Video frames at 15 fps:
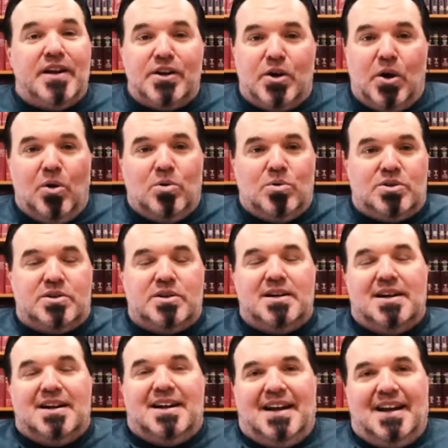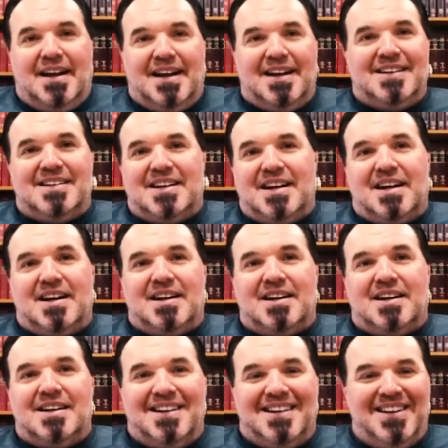coach. And,
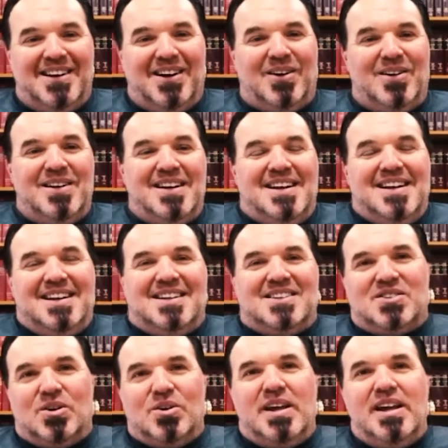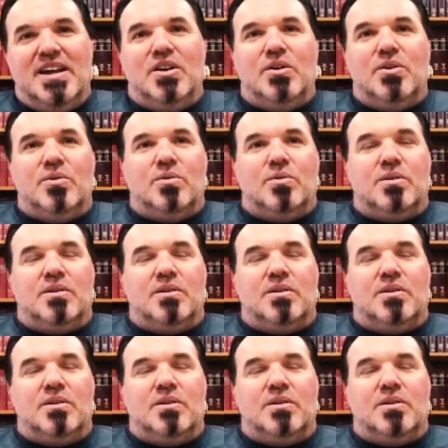you know, so he knew